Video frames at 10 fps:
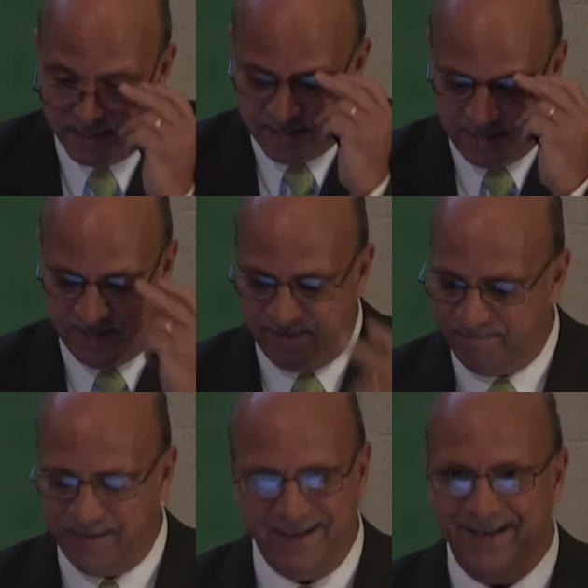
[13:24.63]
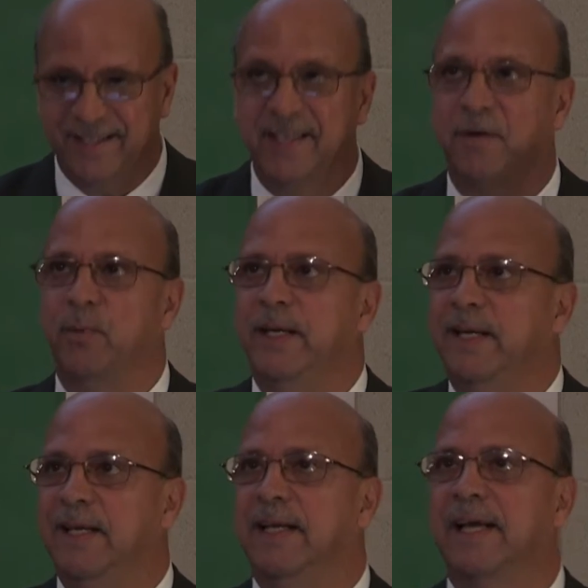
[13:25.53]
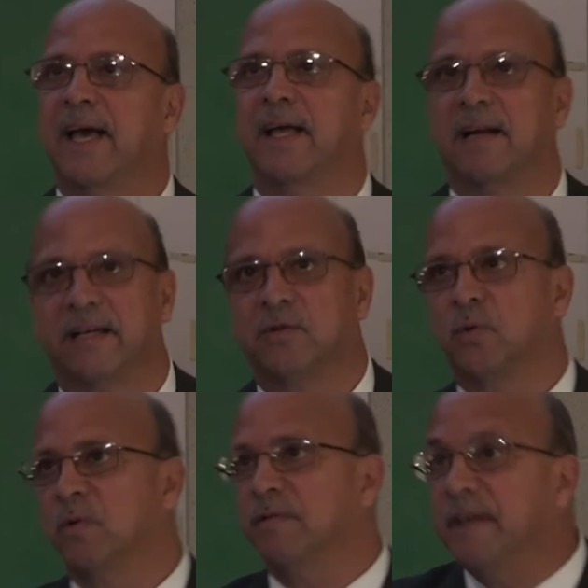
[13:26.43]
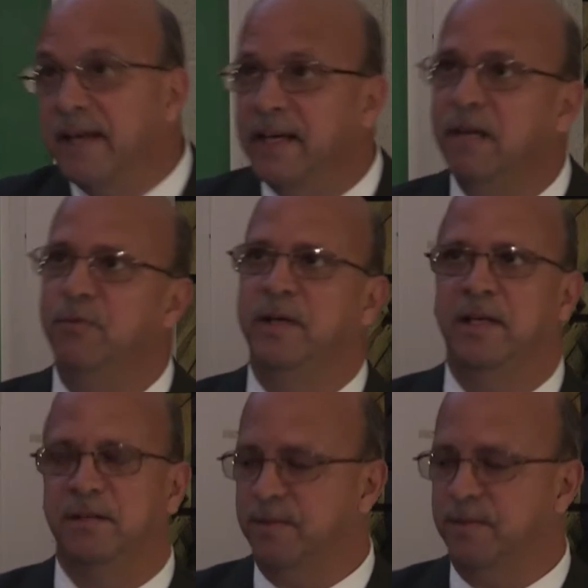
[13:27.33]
And I think we had like a total of 80 readings,